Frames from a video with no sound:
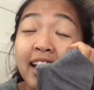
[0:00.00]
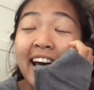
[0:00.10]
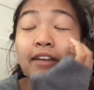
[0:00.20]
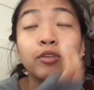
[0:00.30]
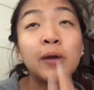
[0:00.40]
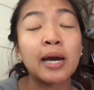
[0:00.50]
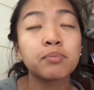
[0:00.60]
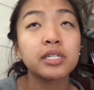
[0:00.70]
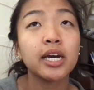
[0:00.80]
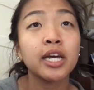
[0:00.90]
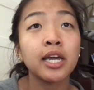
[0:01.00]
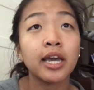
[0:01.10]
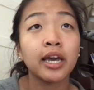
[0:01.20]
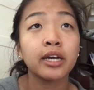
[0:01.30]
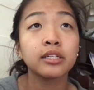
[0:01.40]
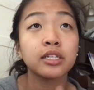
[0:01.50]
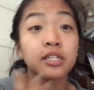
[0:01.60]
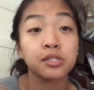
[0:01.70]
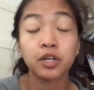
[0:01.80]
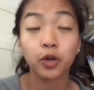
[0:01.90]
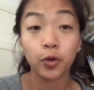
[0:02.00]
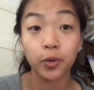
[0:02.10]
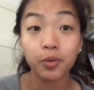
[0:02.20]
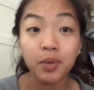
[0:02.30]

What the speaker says: have no appetite, and it doesn't occur to